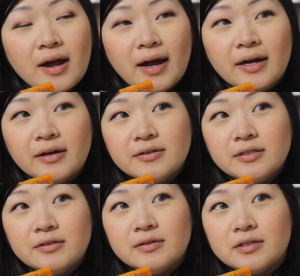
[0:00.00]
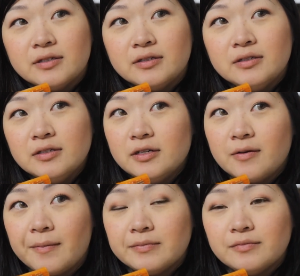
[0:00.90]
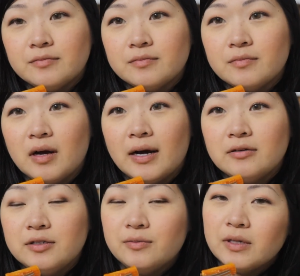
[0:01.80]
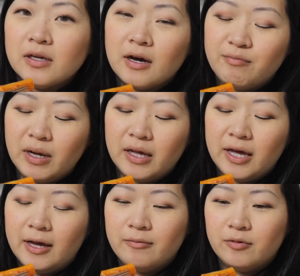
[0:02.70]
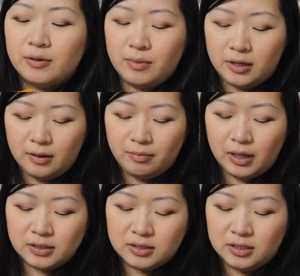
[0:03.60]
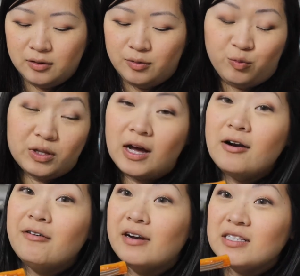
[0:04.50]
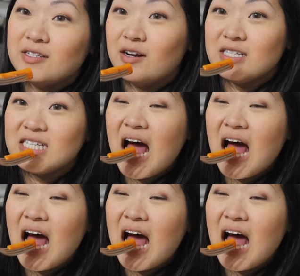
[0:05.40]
I also learned how to really up my game with making pasta without a red sauce.